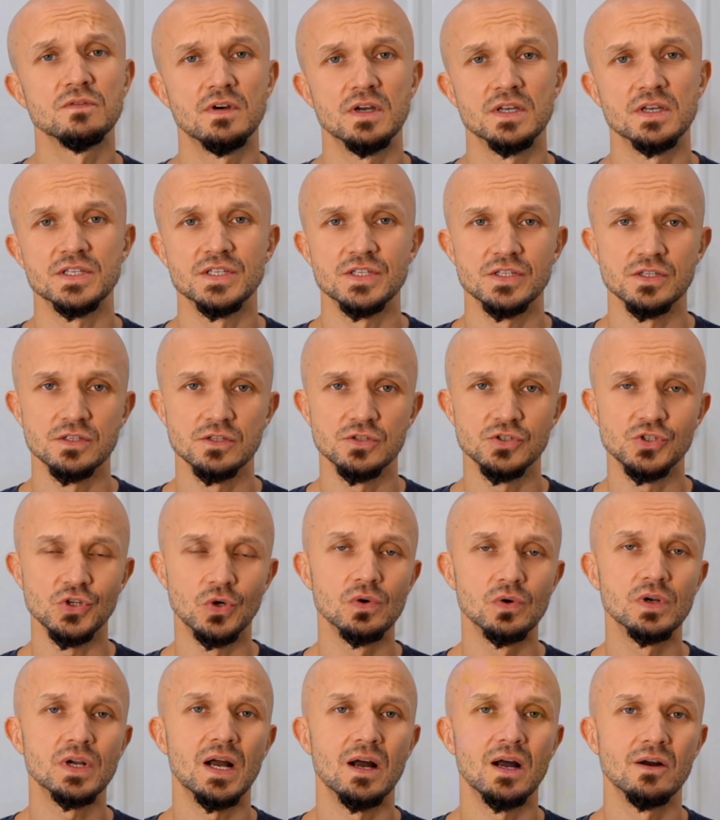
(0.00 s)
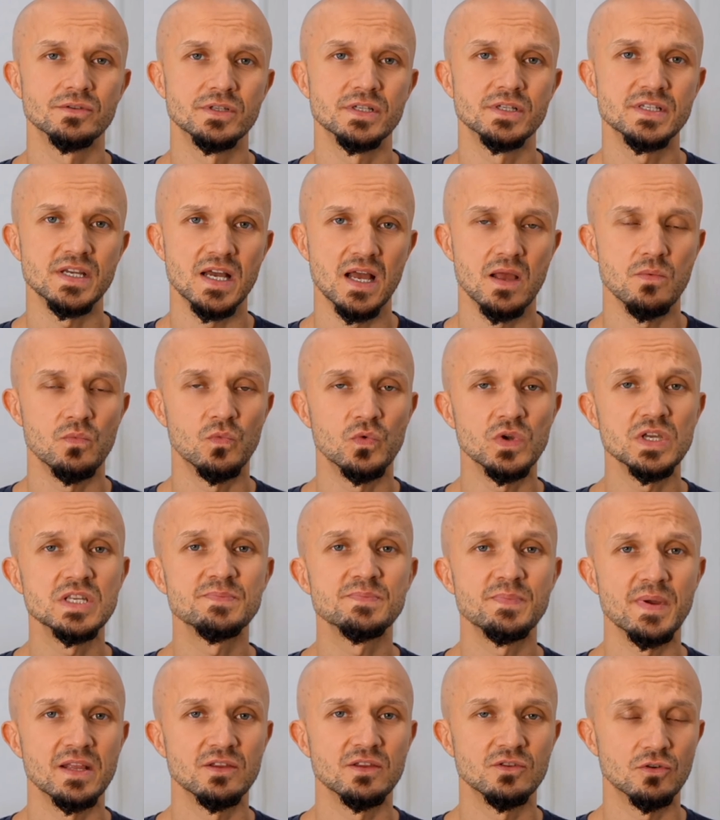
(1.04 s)
us don't count the time we
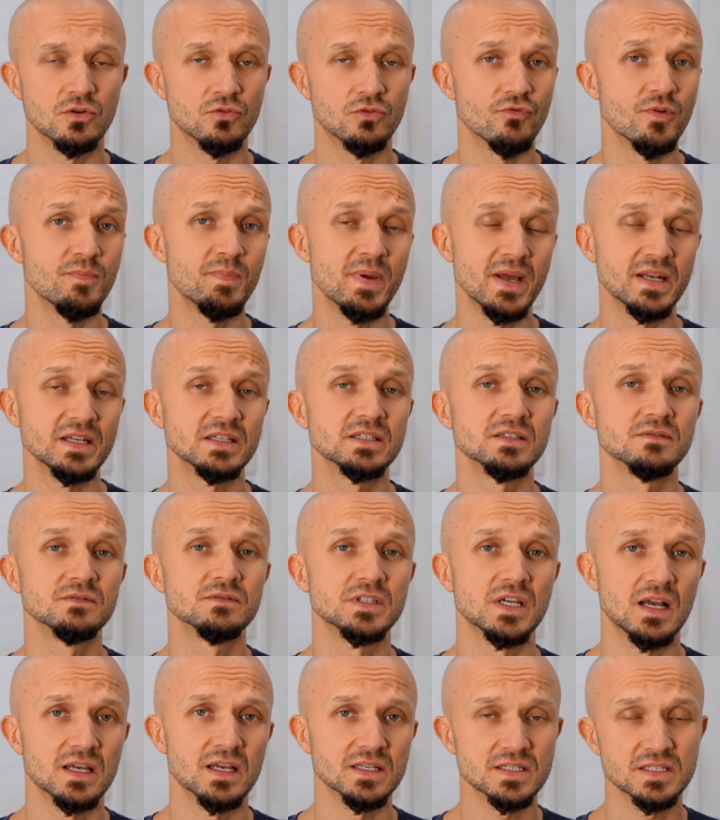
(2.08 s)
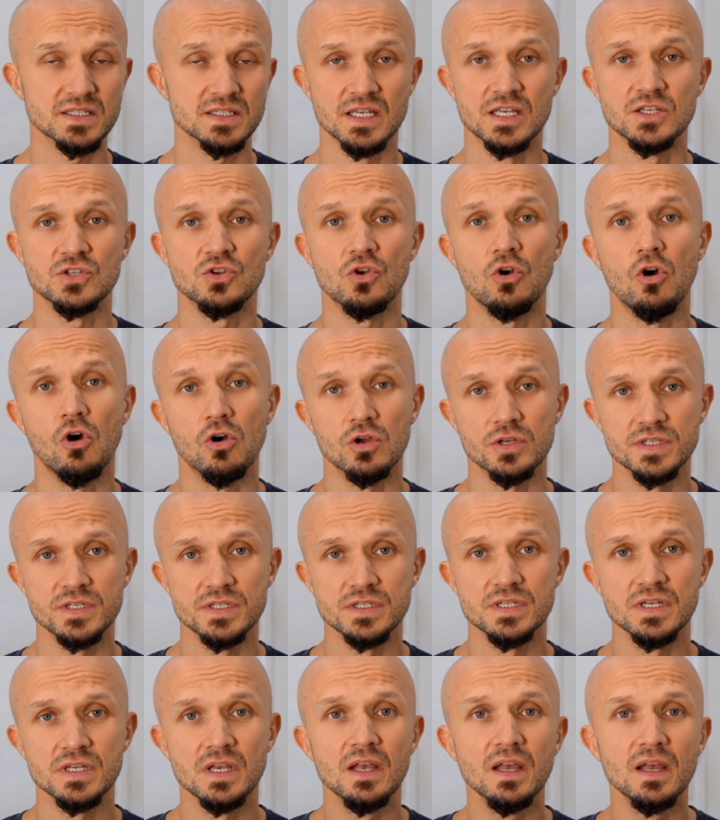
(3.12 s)
spend on repetitive tasks as
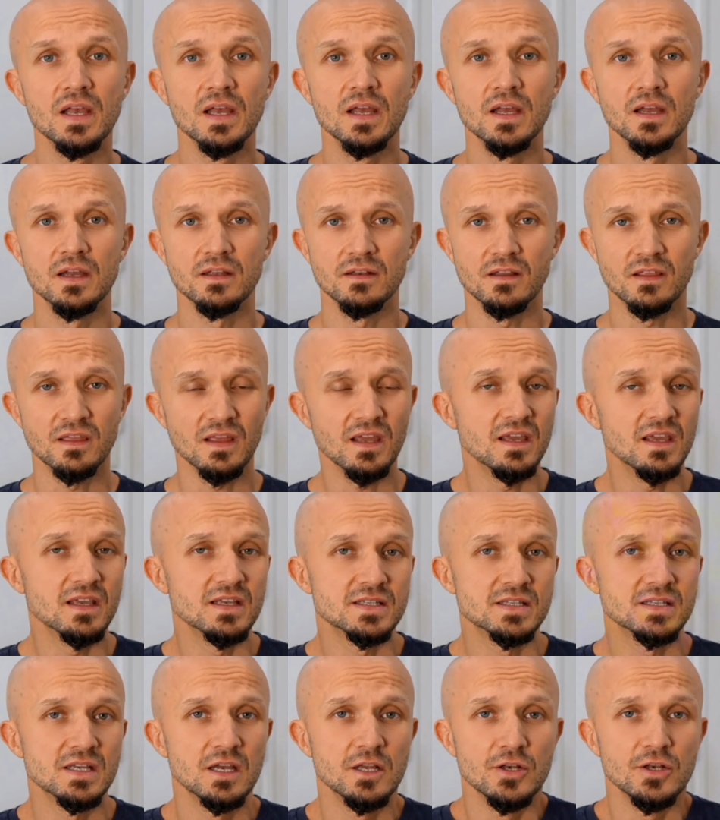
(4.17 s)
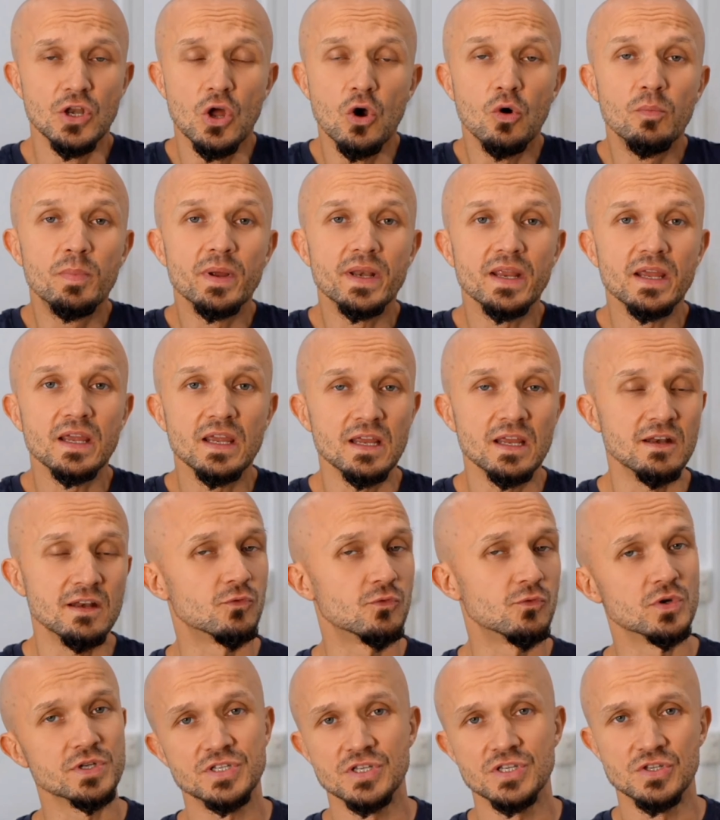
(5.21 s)
costs. The thing is, nobody
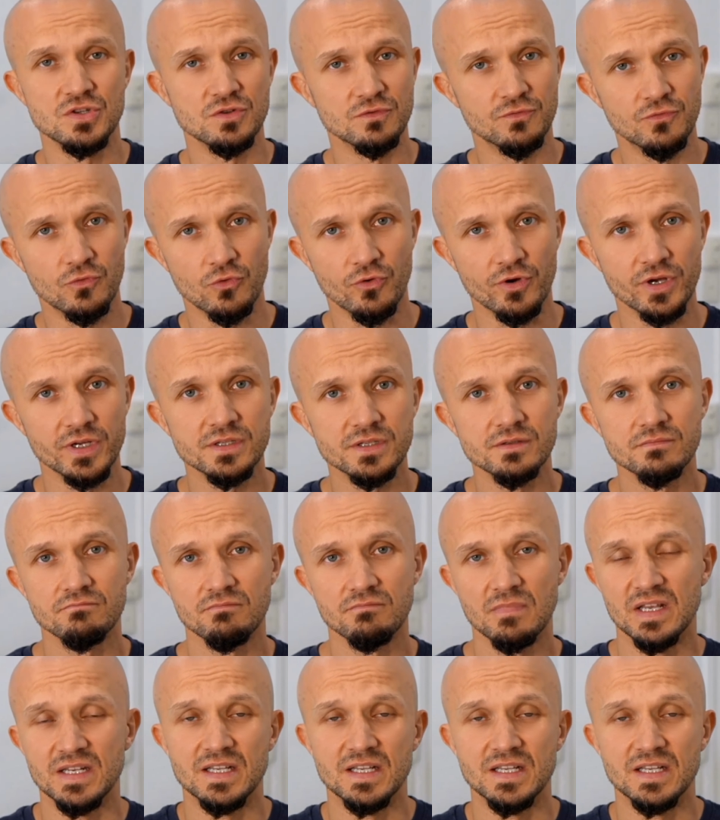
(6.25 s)
invoices you for it. It